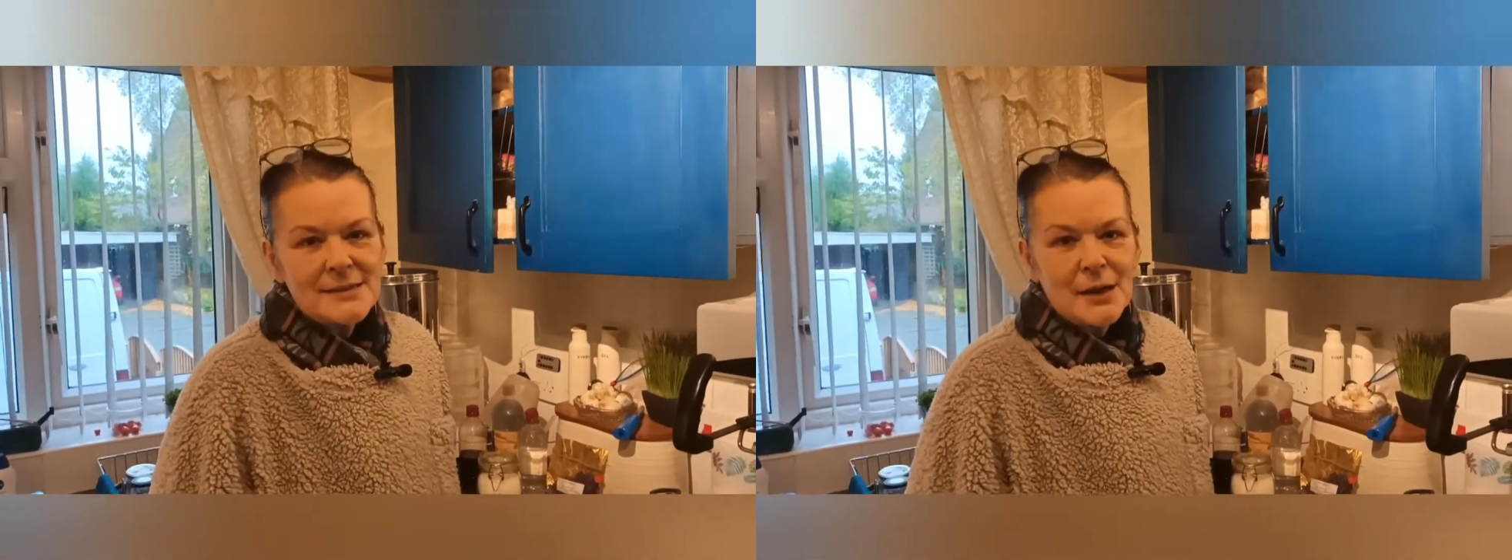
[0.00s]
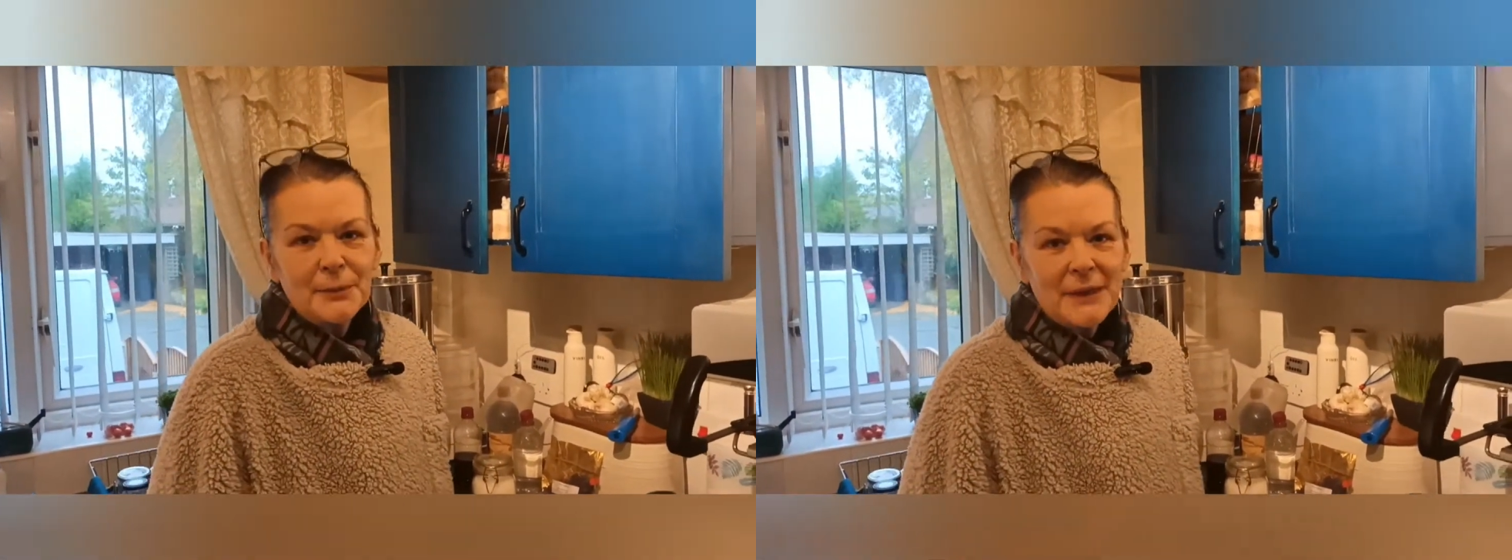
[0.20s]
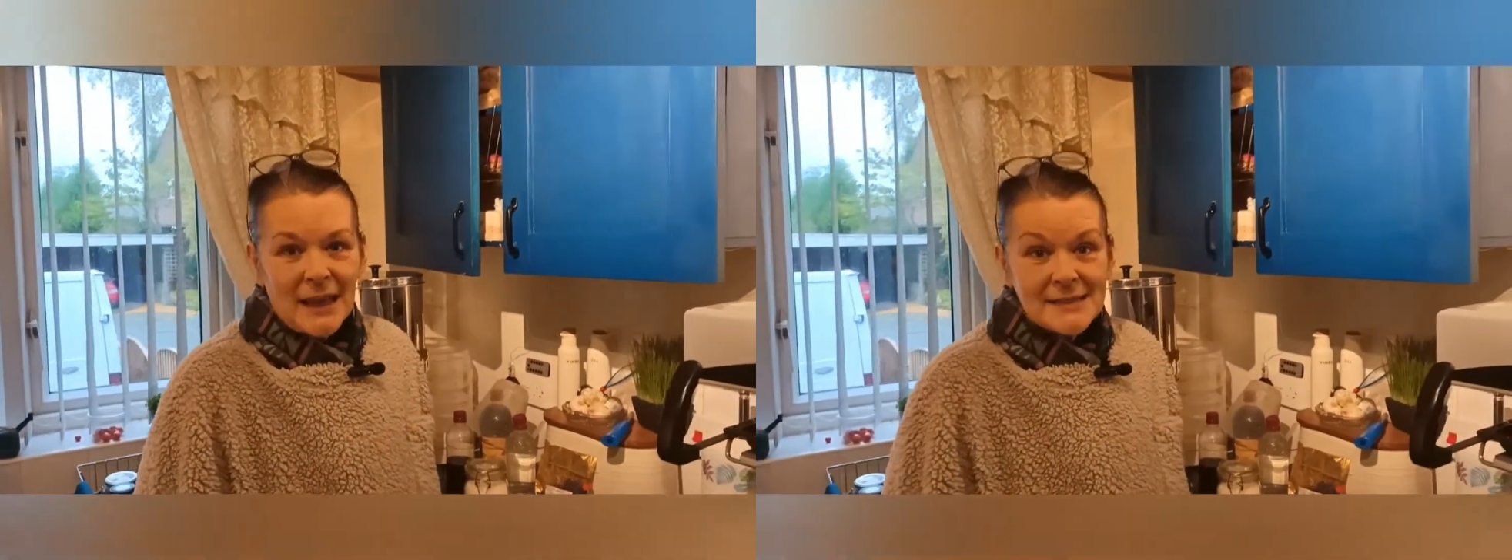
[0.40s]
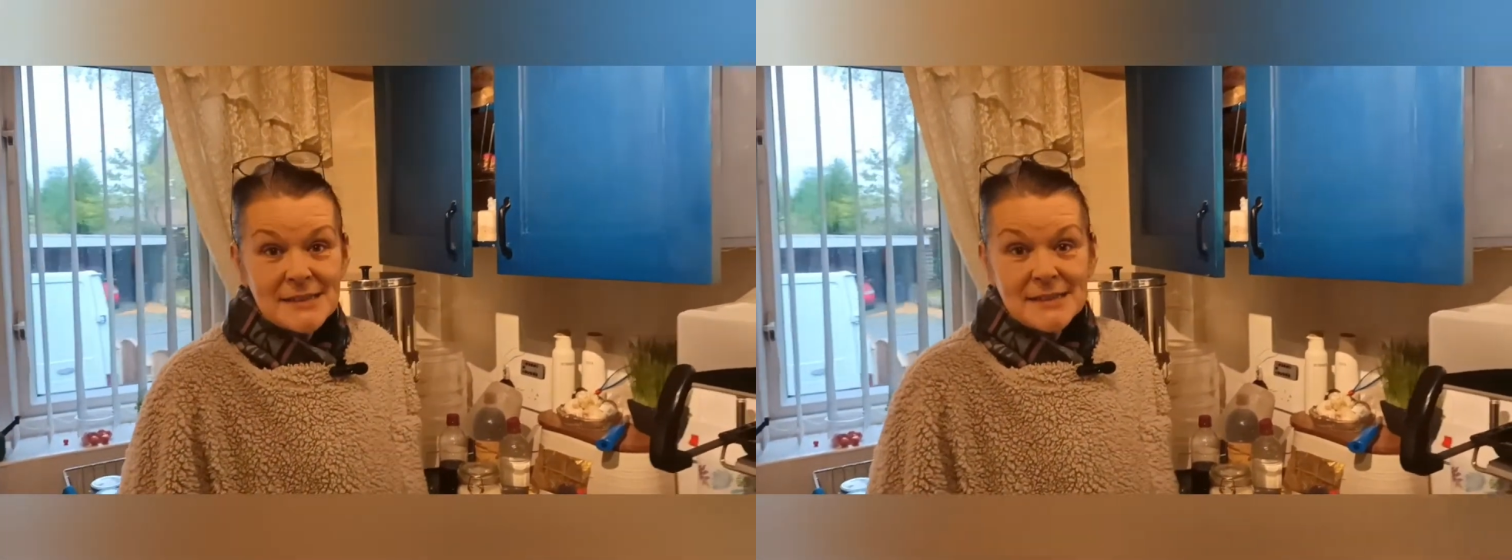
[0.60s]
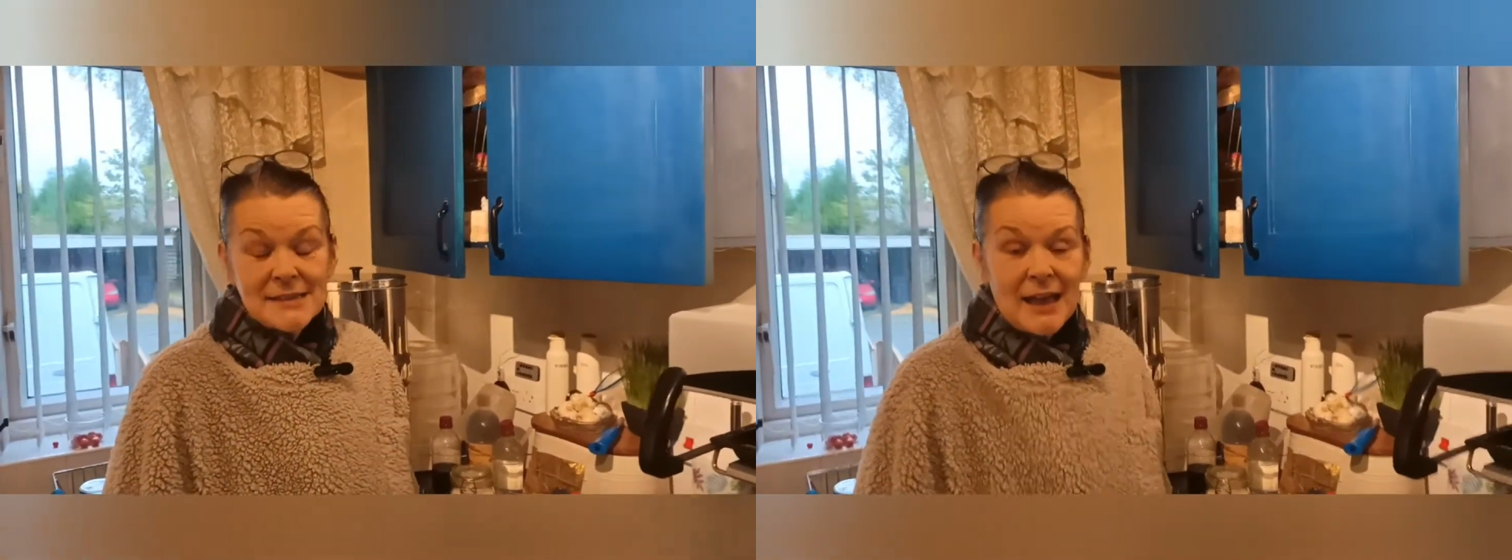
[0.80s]
So
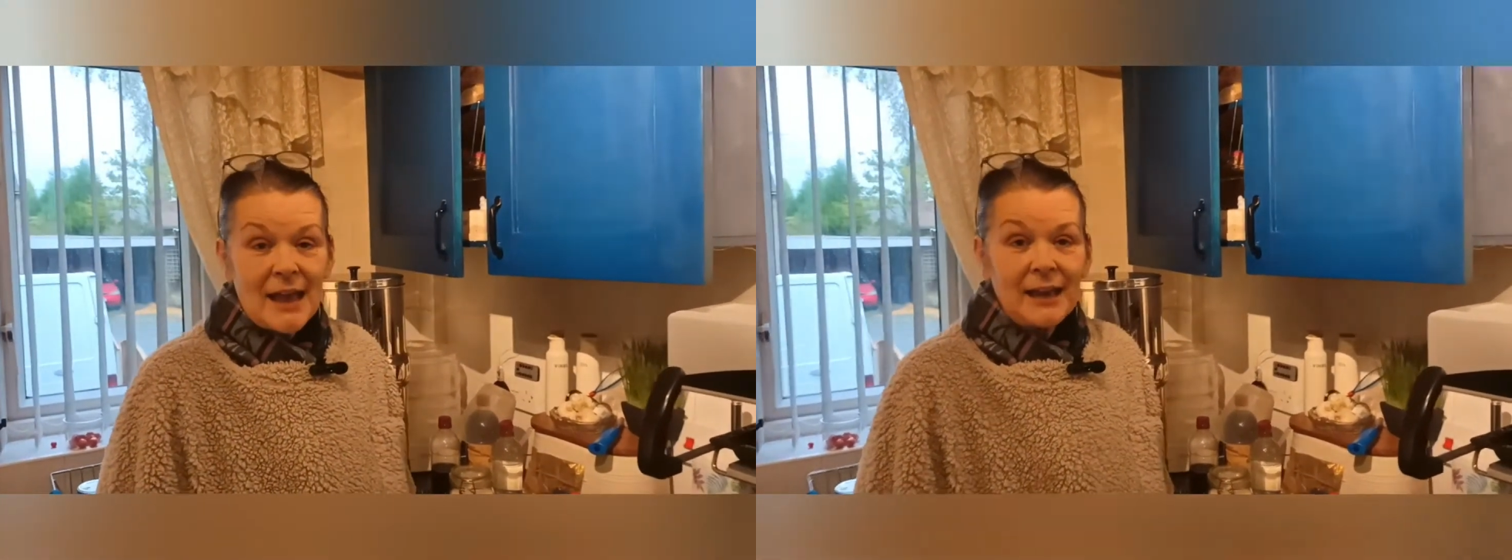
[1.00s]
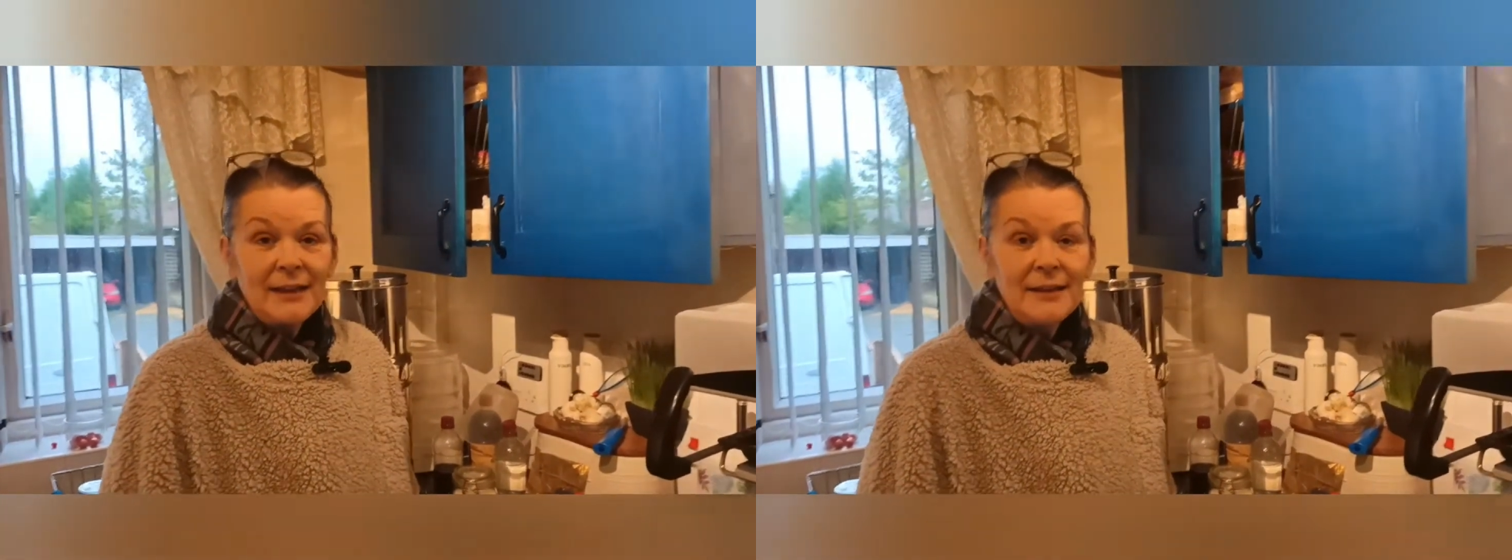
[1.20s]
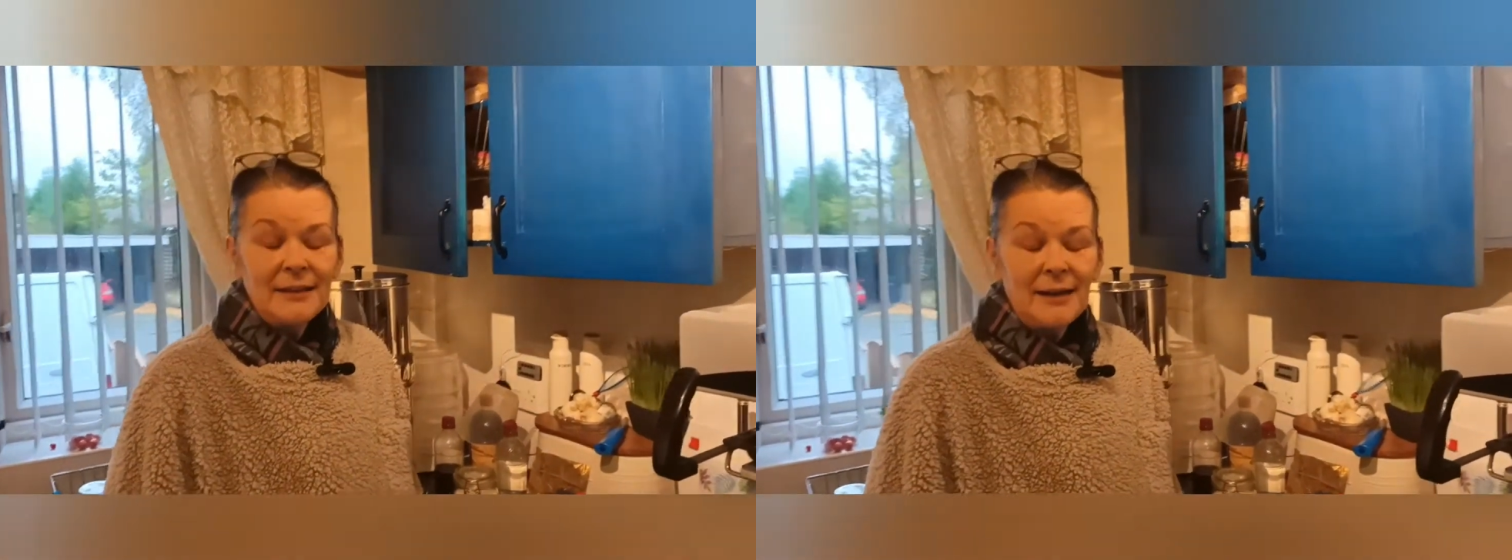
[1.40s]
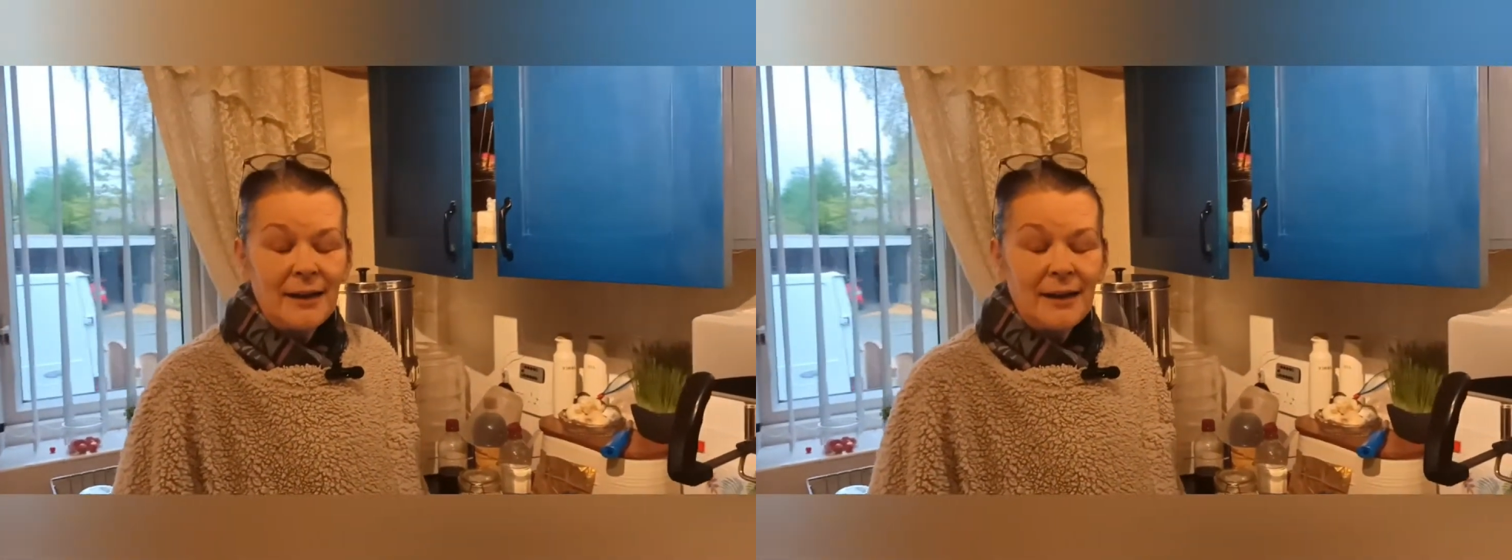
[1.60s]
yesterday,